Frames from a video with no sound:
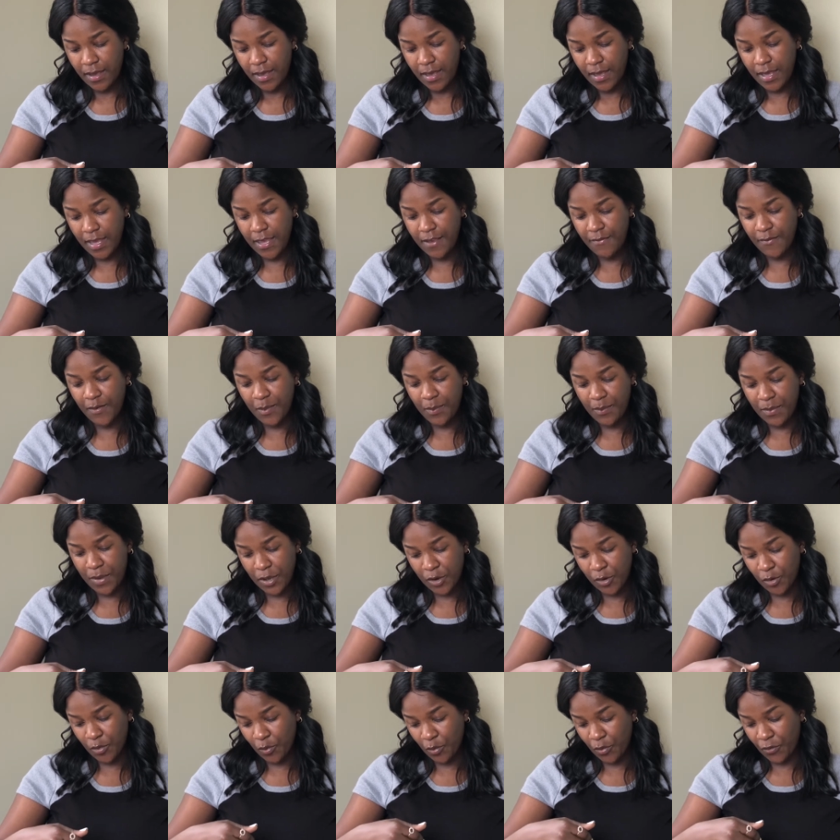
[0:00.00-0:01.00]
Even
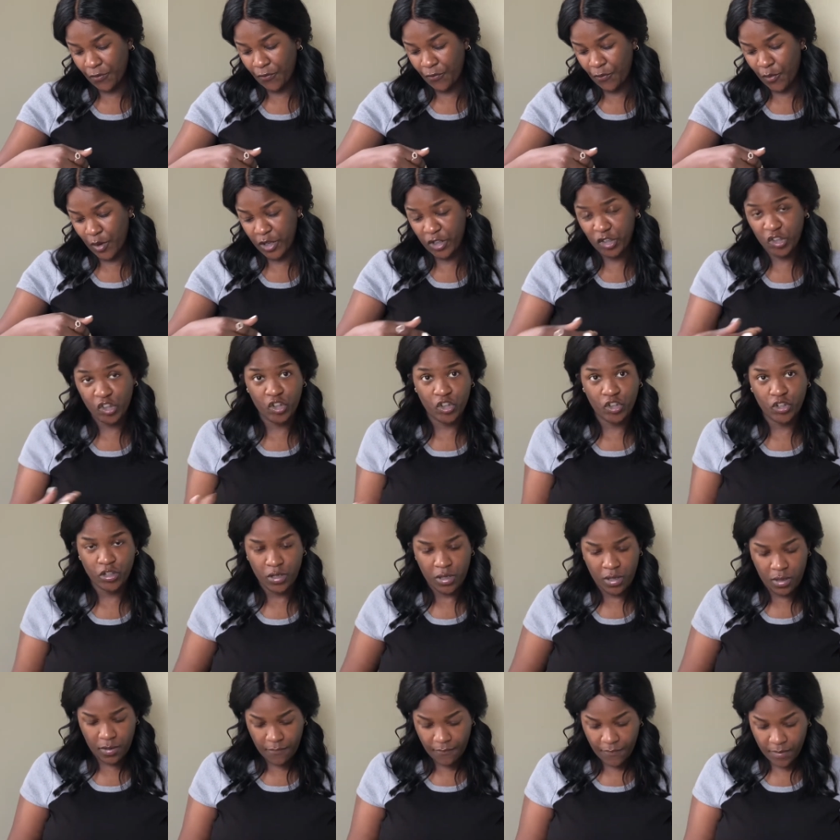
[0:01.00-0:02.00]
Better Refresh
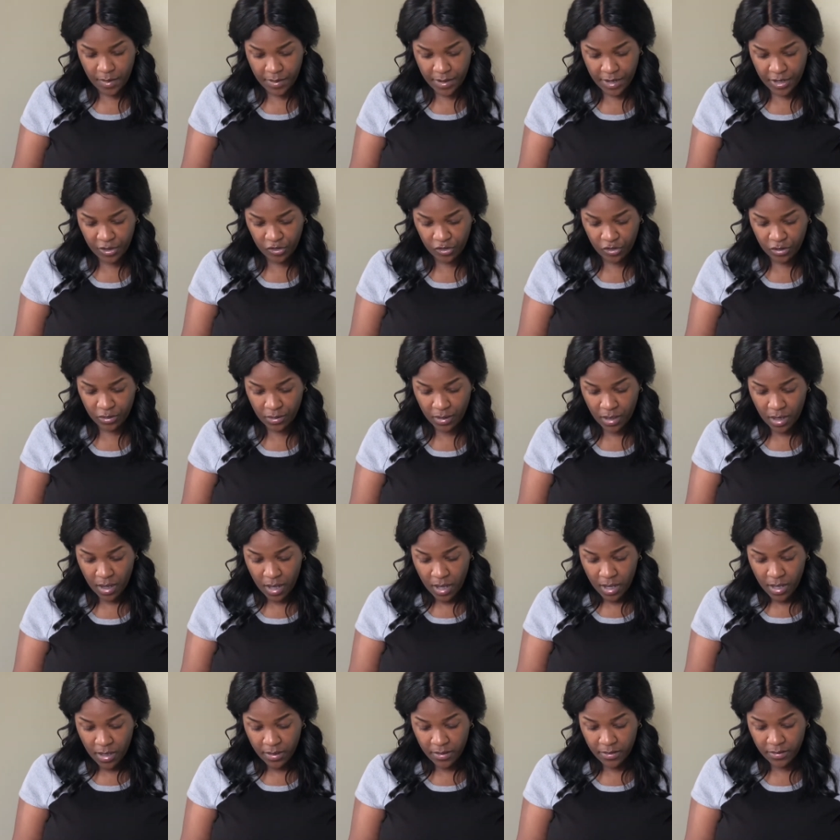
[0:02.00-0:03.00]
foundation,
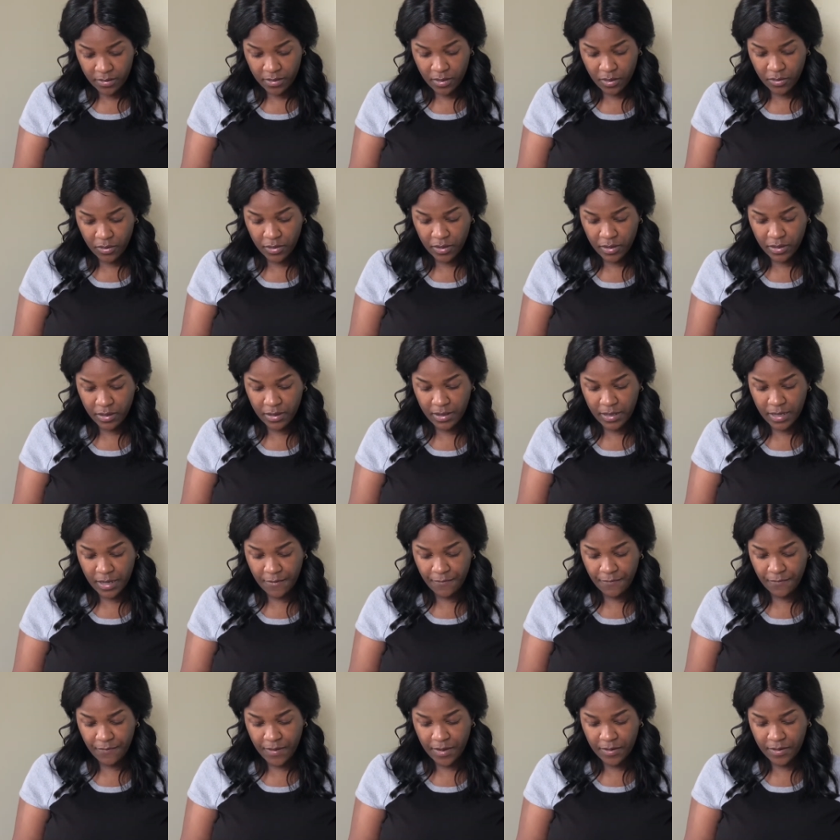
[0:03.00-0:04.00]
and so the Clinique
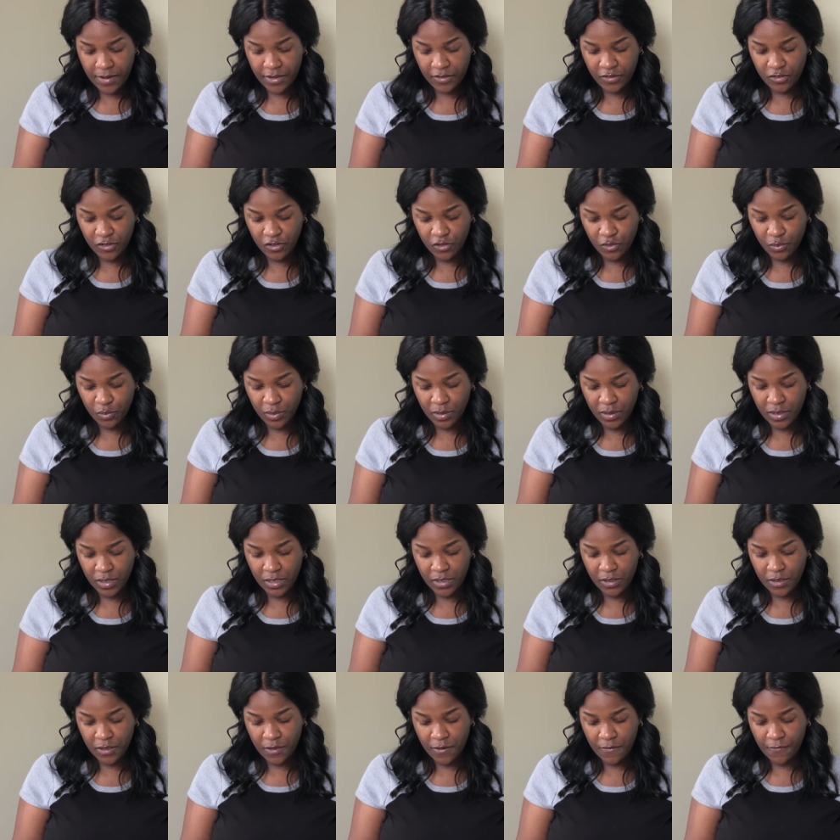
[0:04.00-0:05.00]
foundation is really
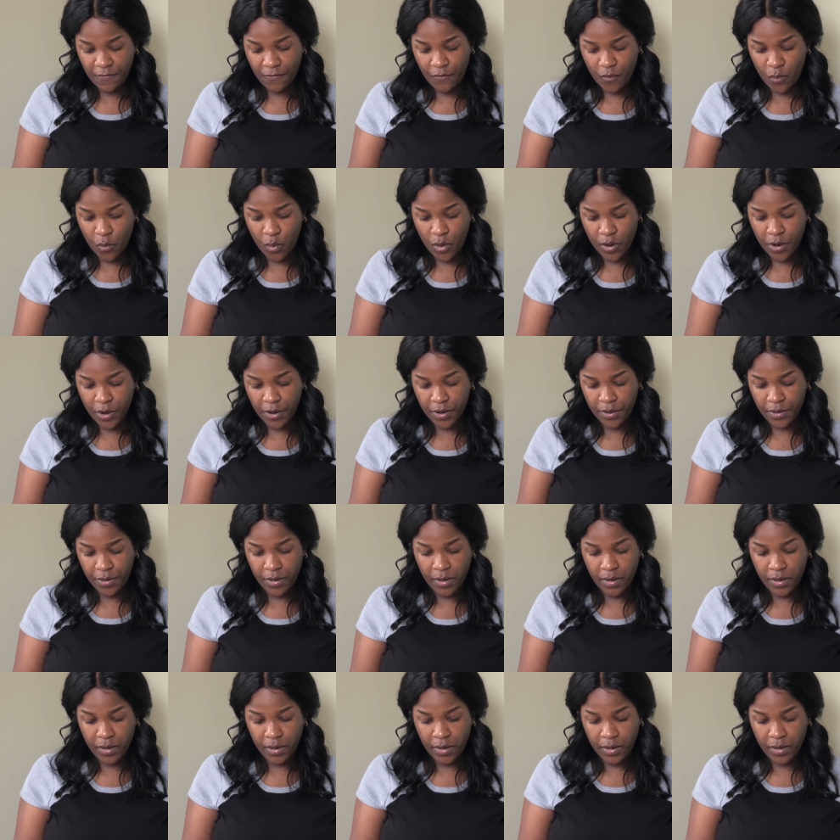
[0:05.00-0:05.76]
good for